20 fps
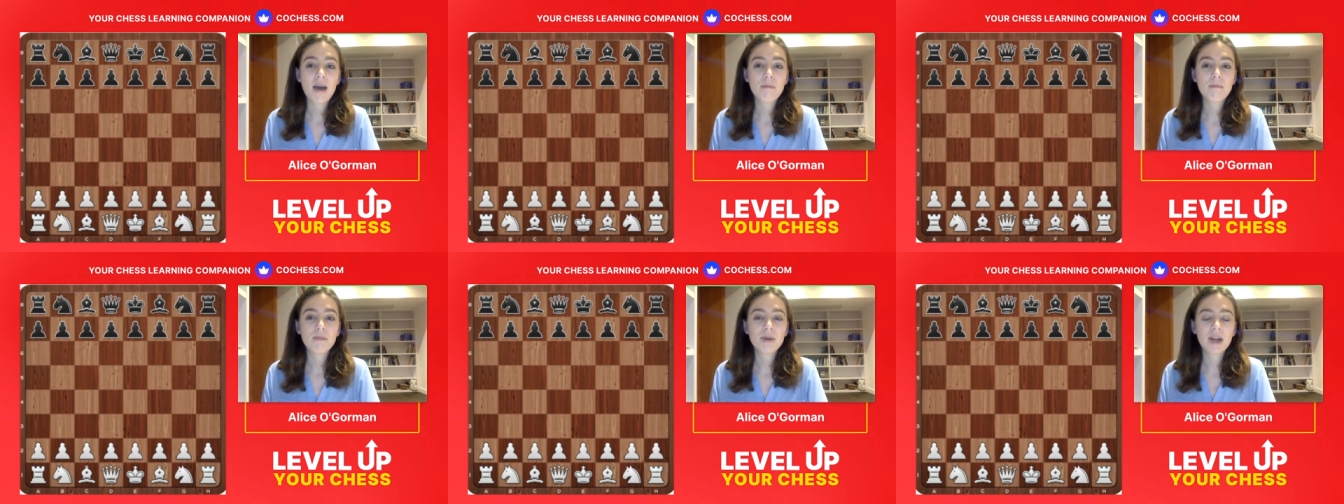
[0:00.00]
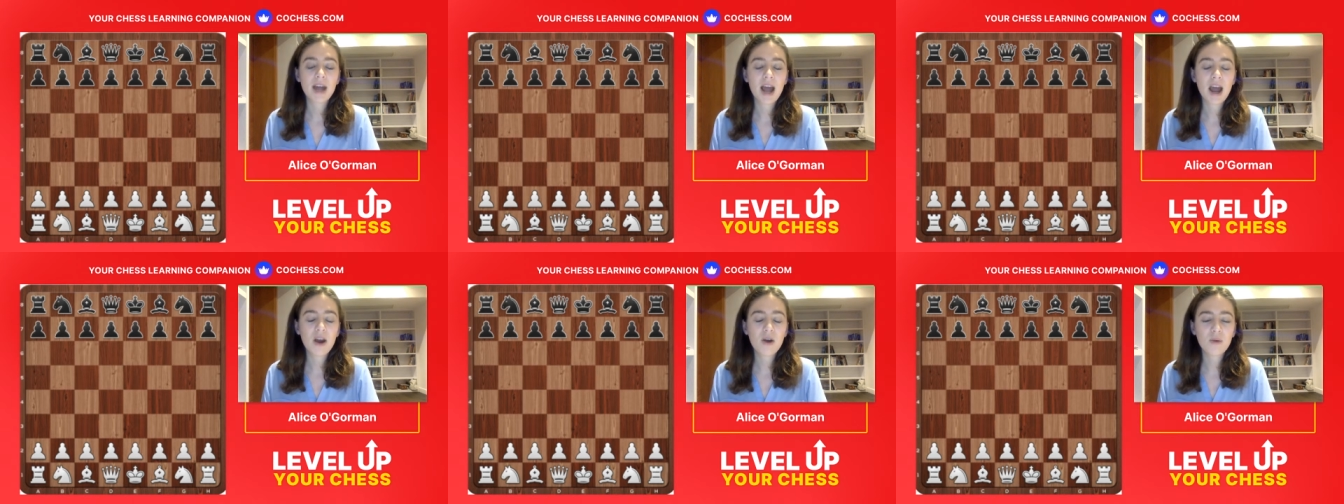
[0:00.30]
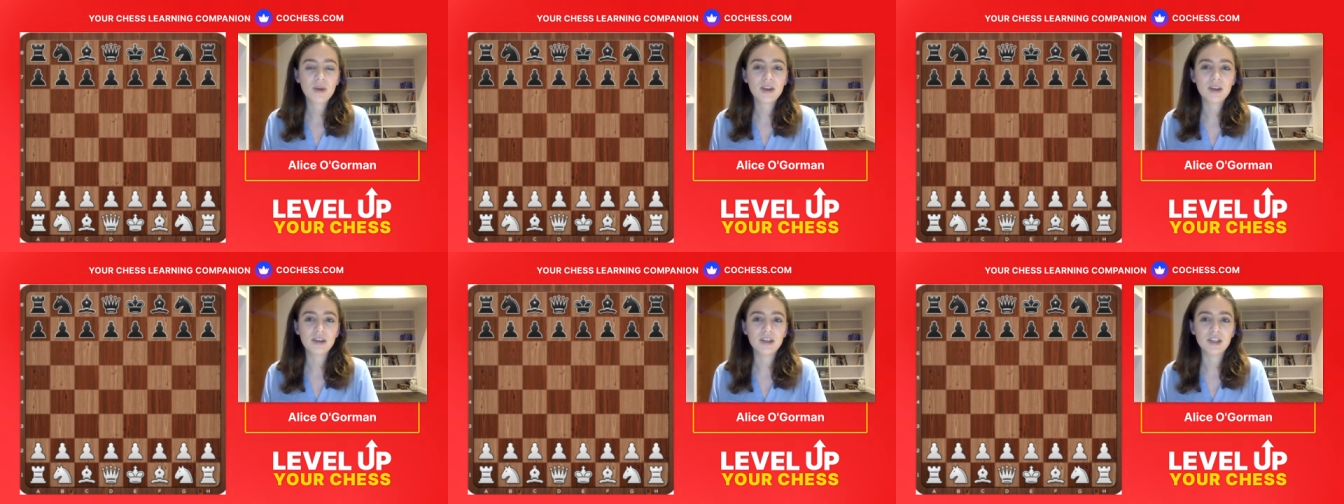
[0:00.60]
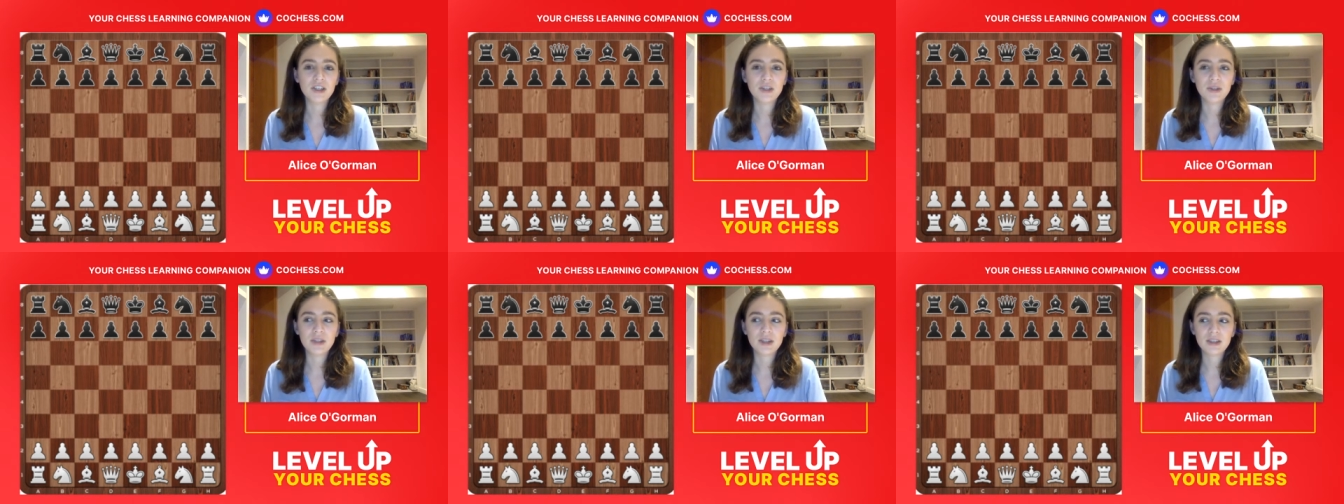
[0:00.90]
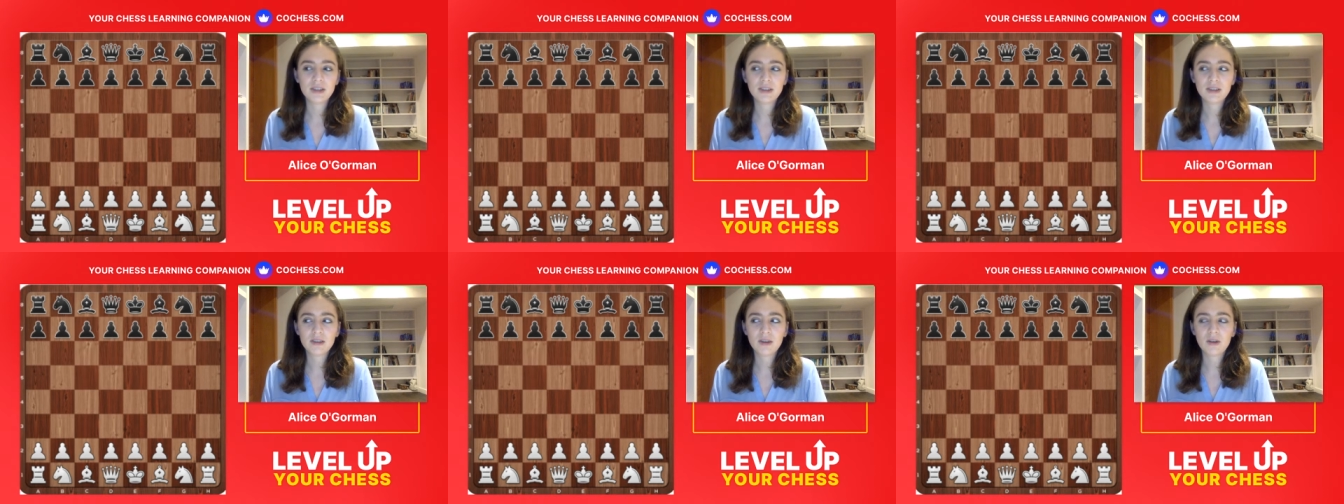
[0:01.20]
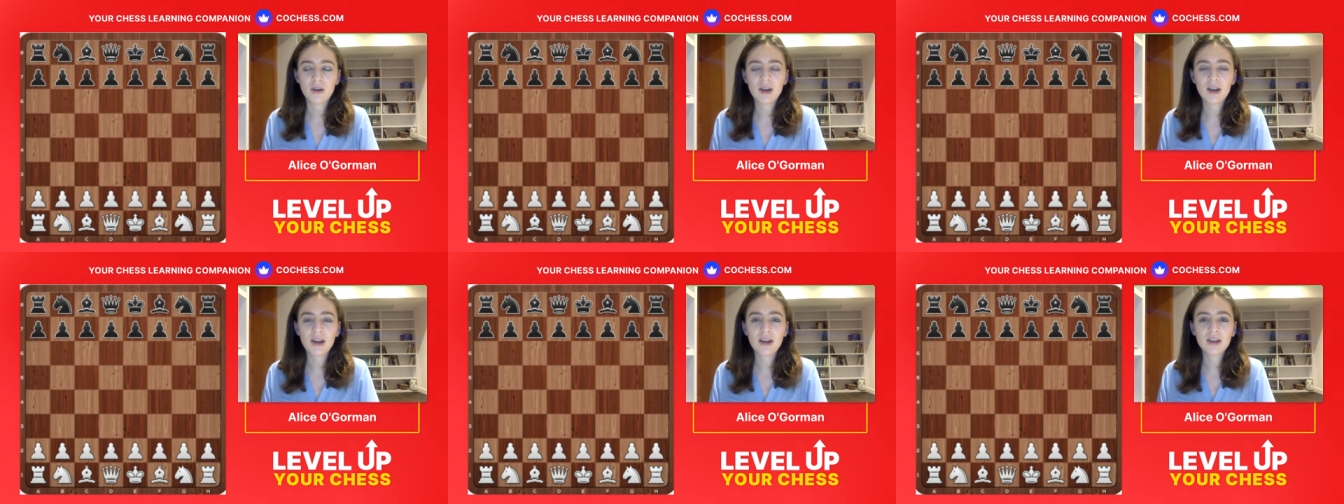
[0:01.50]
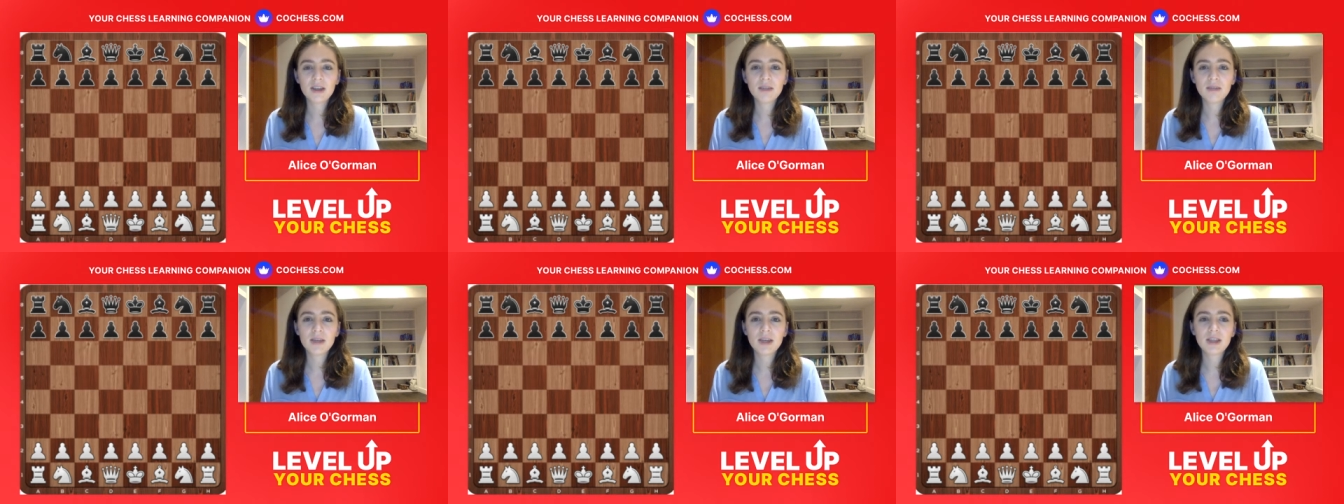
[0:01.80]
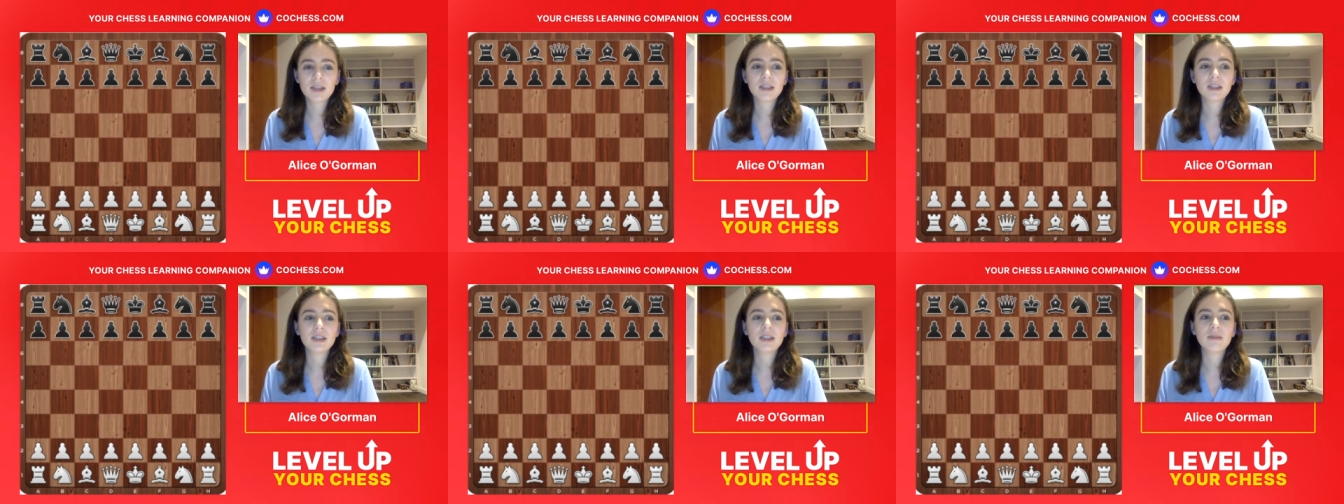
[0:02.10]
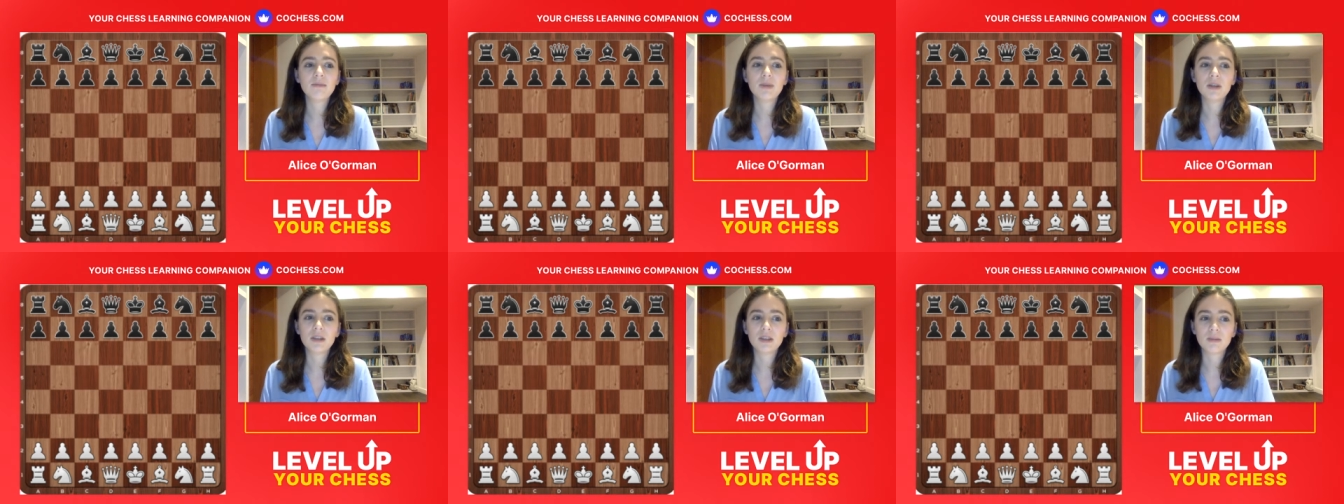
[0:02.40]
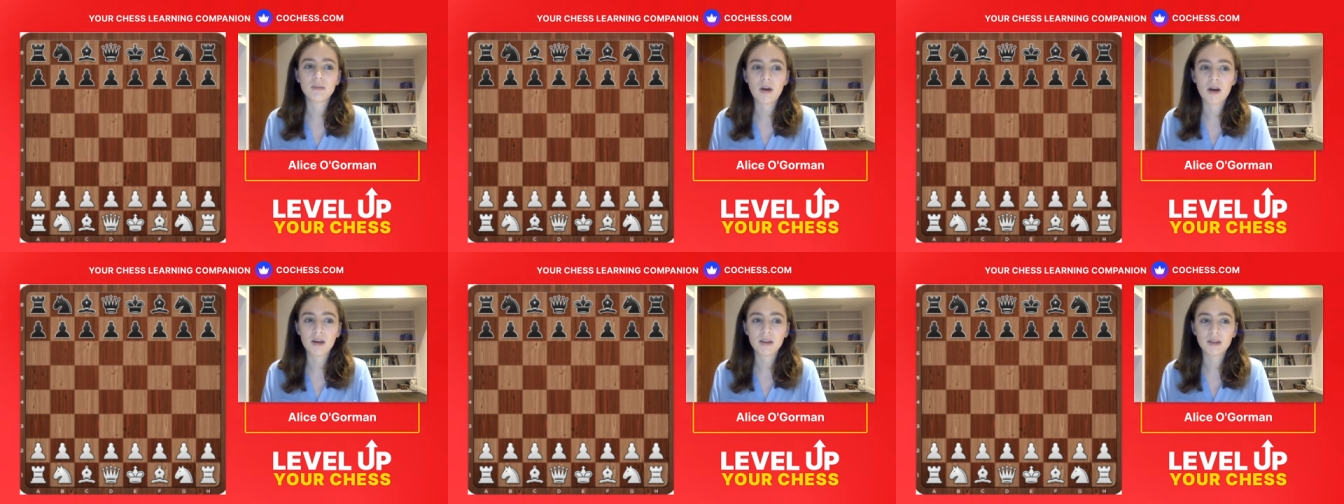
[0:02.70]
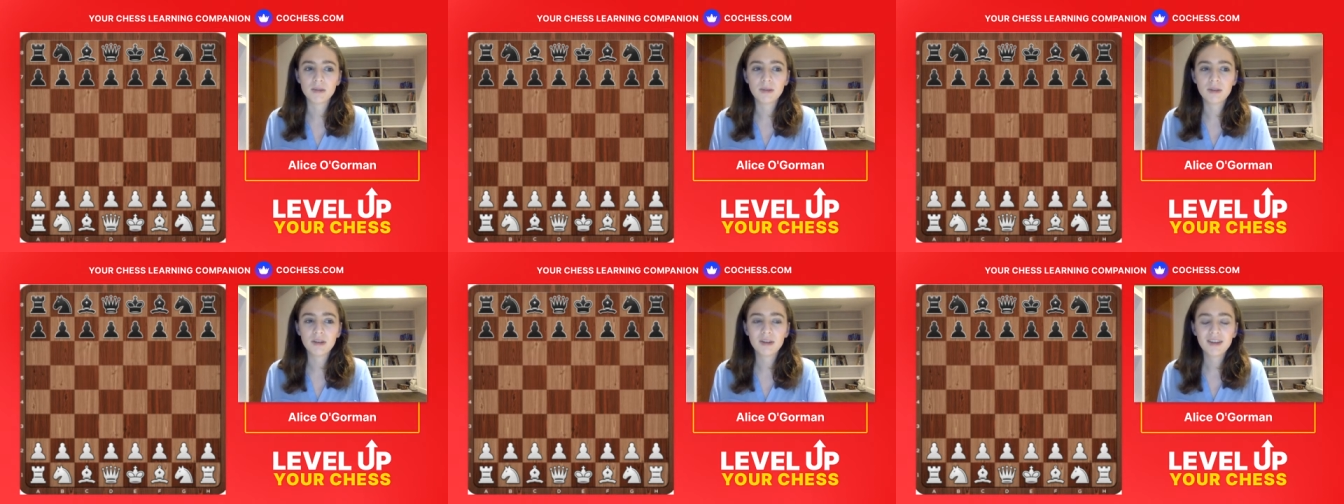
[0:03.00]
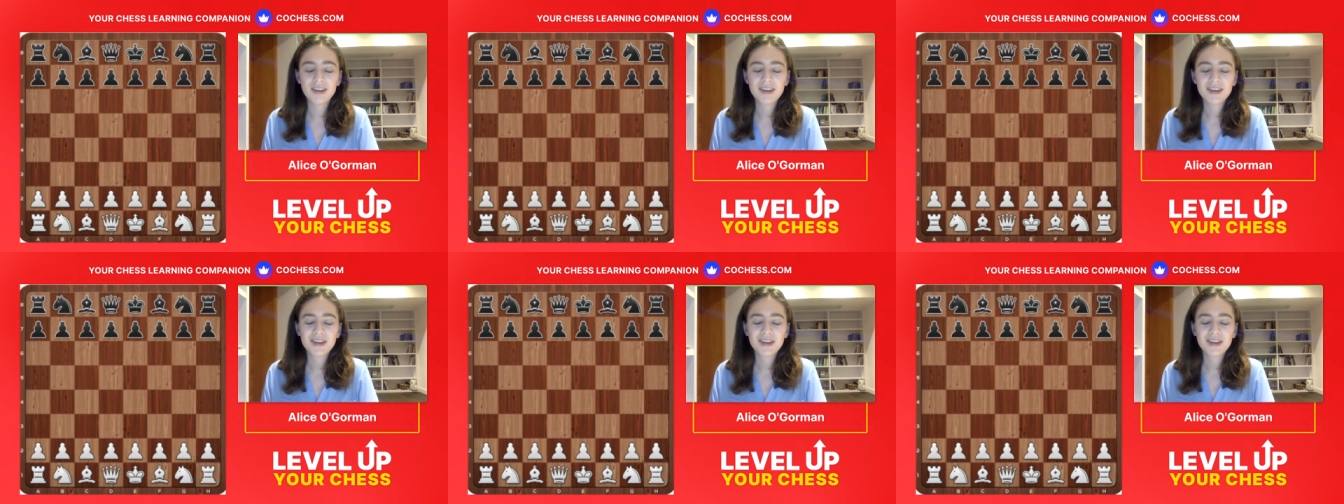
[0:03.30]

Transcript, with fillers: But how are we going to do this? So I like to make it as simple as possible